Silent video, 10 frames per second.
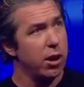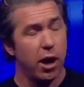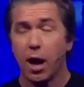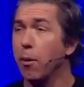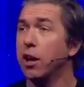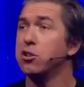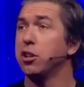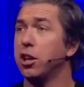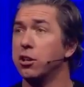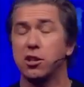A couple
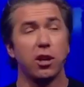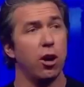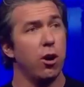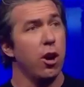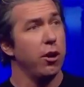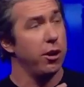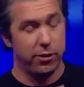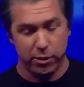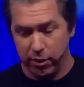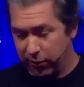hundred years ago, uh,
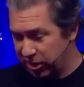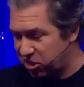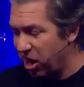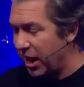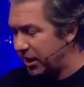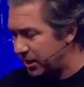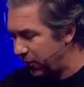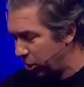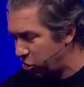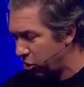in this
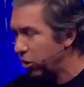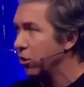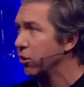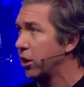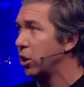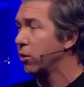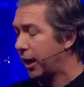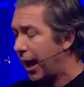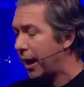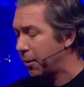scientific journal in the
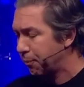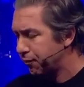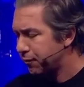UK,